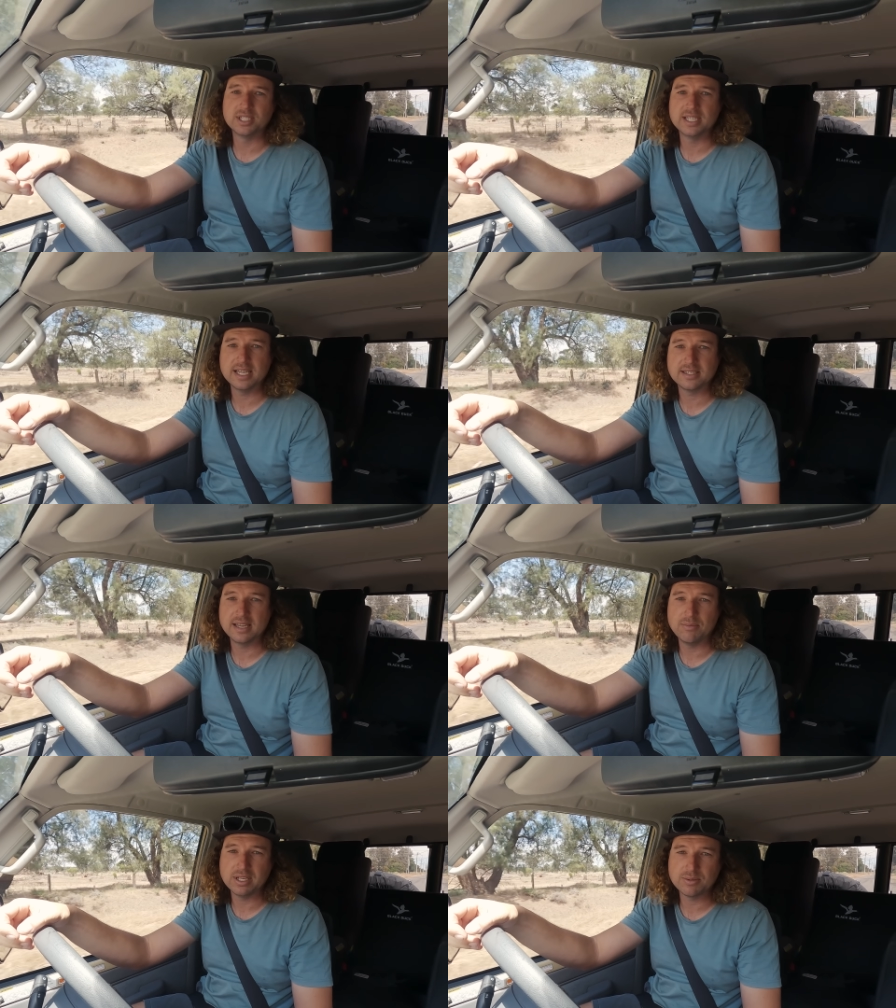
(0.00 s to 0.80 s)
to
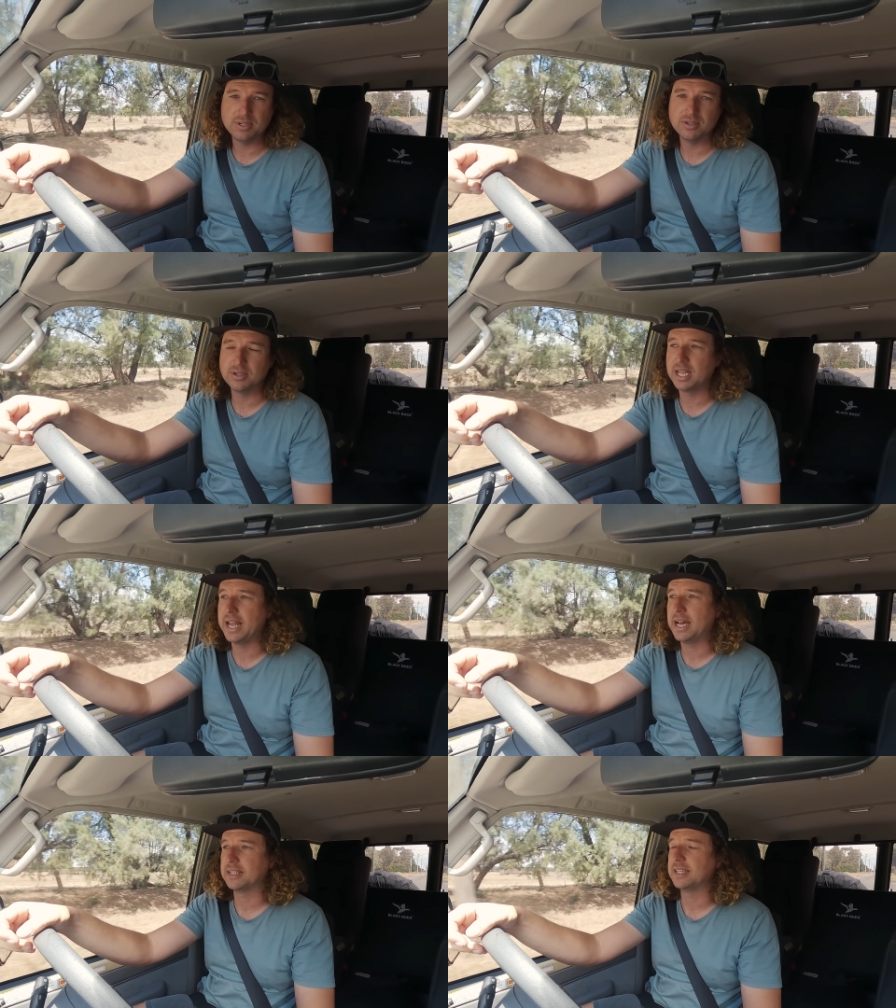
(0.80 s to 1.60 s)
testing it once we do get
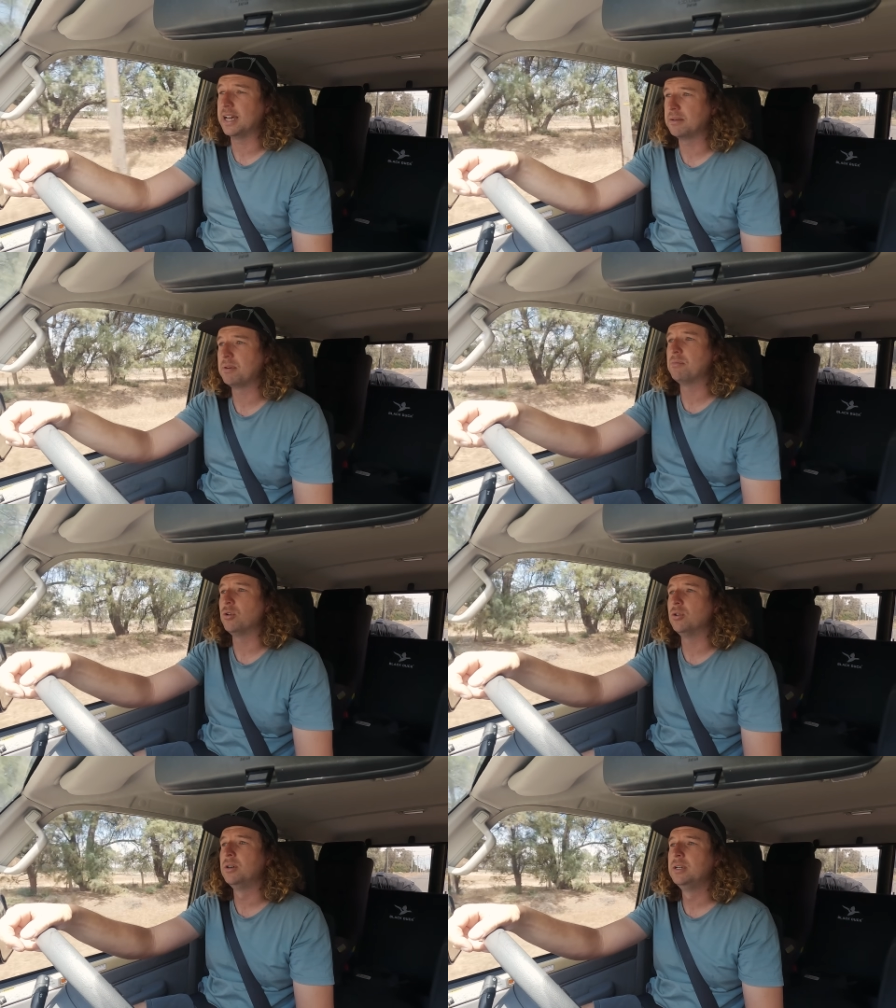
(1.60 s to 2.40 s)
out of town a bit
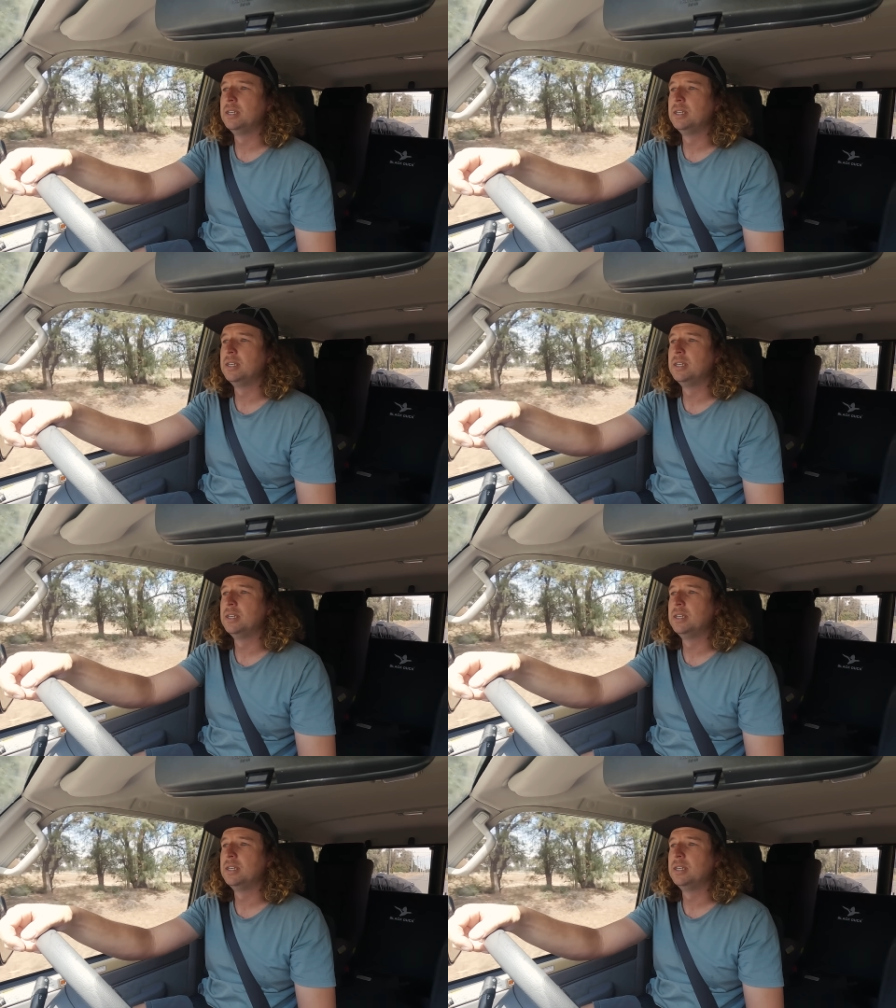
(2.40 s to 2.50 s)
more.